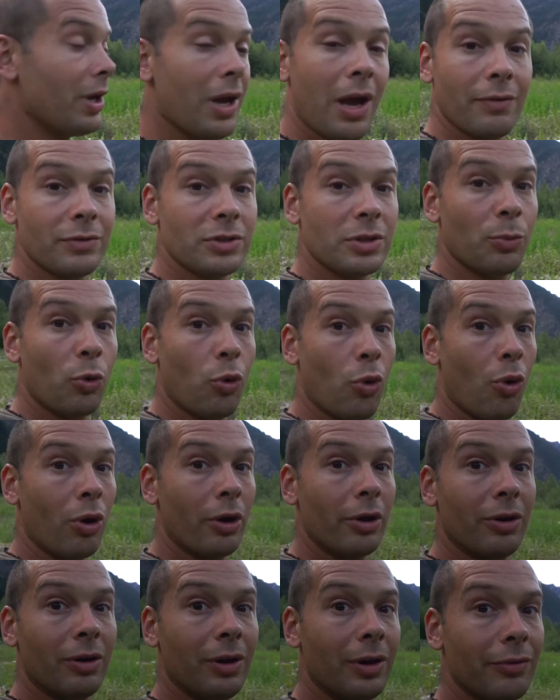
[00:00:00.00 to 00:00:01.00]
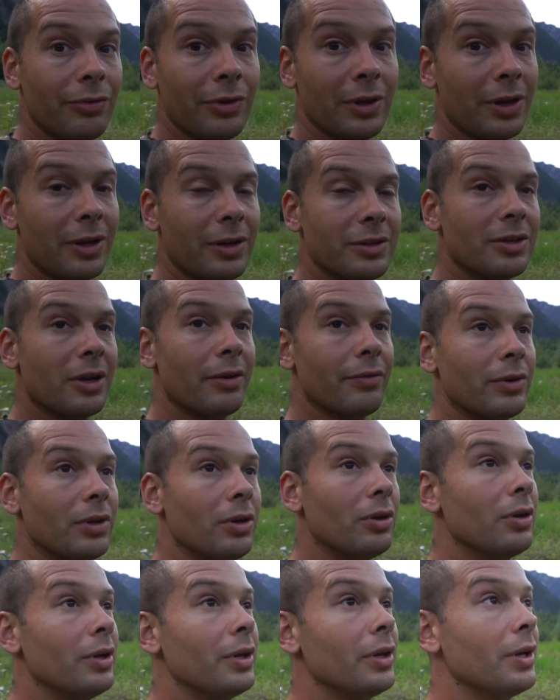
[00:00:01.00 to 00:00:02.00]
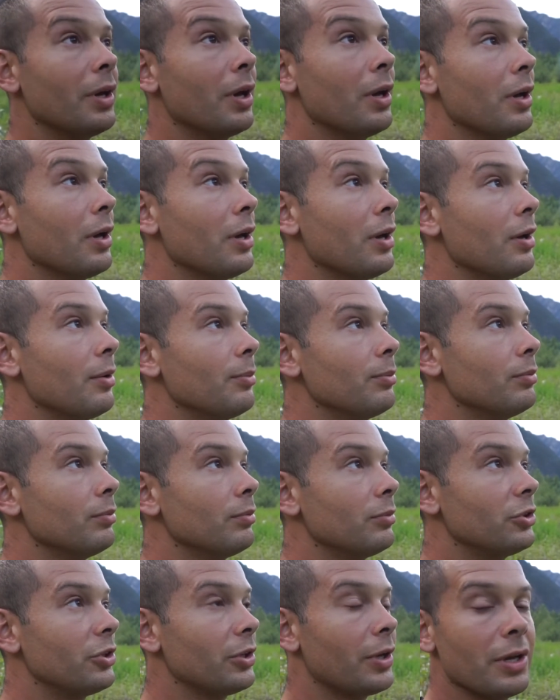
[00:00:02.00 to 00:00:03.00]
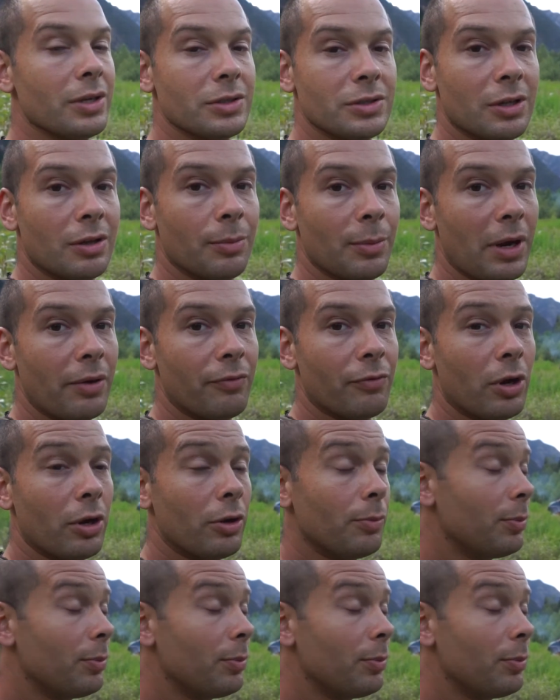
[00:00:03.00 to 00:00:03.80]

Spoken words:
have some more oil if it leaks overnight to get us to the main road,